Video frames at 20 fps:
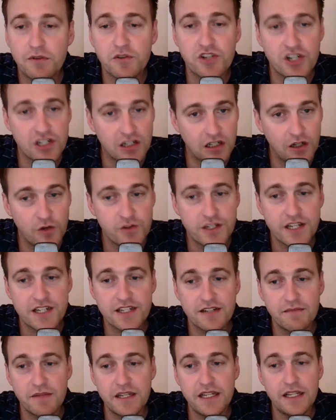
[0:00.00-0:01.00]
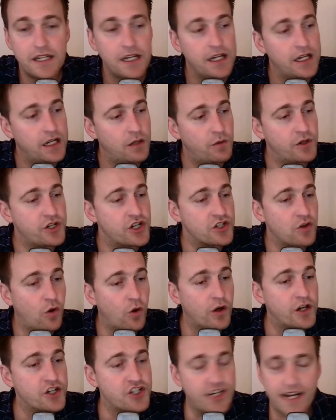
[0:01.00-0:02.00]
which is closest to me, which is
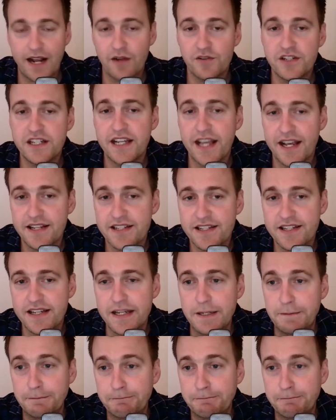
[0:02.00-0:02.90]
Orange County SC.